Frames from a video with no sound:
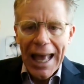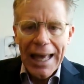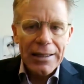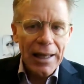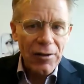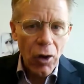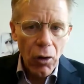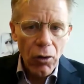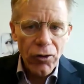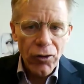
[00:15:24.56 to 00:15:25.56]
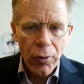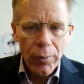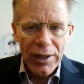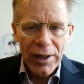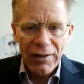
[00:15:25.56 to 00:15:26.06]
And it has also
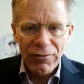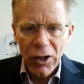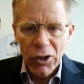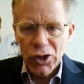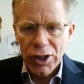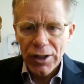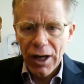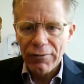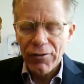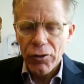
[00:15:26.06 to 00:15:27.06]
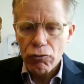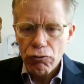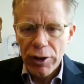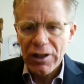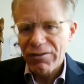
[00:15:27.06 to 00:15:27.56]
been a function of the
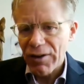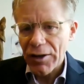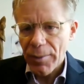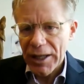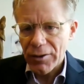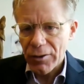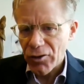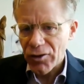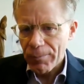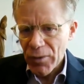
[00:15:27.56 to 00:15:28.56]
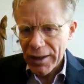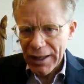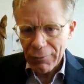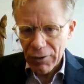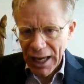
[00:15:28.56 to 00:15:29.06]
real fundamentals.
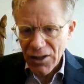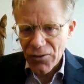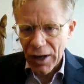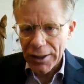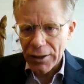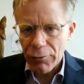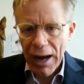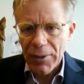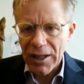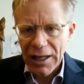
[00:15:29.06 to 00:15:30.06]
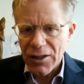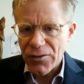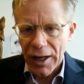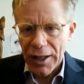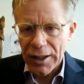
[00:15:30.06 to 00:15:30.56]
Case finding, rapid
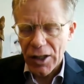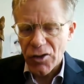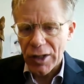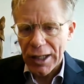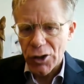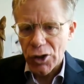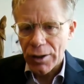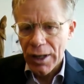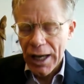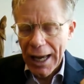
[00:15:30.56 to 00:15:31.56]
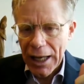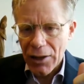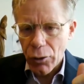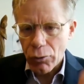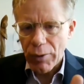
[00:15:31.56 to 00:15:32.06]
case finding and isolation,
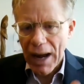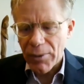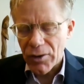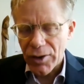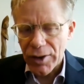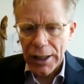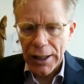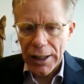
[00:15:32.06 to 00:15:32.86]
and rapid